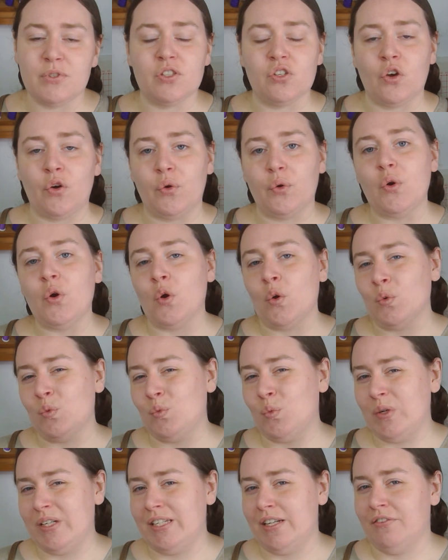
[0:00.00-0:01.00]
So
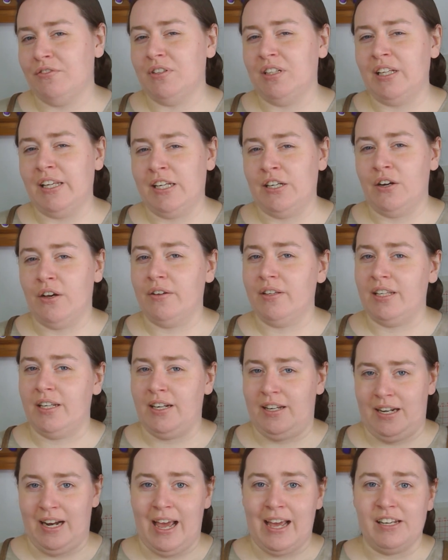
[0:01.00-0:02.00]
we definitely know
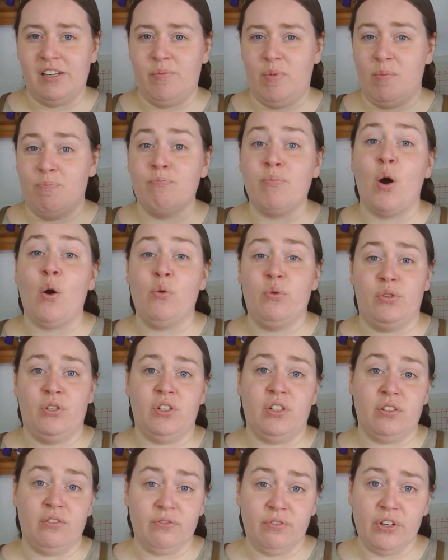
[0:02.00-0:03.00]
that it had to be
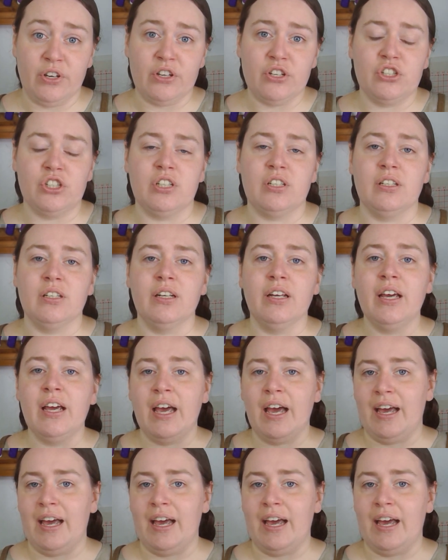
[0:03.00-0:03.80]
post-conversion,